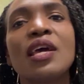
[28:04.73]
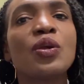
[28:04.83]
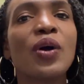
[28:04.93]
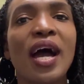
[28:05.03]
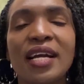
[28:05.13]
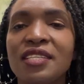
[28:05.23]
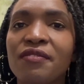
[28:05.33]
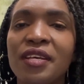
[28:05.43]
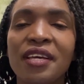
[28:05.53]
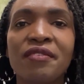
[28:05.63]
you are
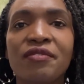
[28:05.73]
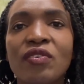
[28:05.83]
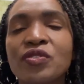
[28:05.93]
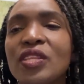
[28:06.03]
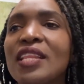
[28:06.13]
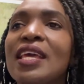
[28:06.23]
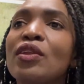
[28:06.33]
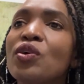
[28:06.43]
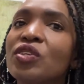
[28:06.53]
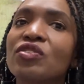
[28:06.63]
actively involved, so that they
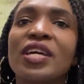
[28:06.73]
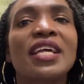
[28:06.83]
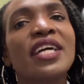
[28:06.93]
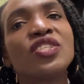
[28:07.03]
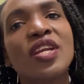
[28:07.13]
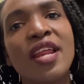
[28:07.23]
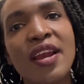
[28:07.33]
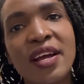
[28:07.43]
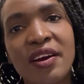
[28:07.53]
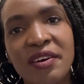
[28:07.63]
don't write a
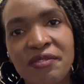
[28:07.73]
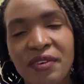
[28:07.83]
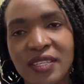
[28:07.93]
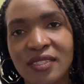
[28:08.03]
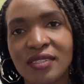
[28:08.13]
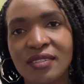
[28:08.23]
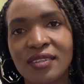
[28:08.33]
generic reference.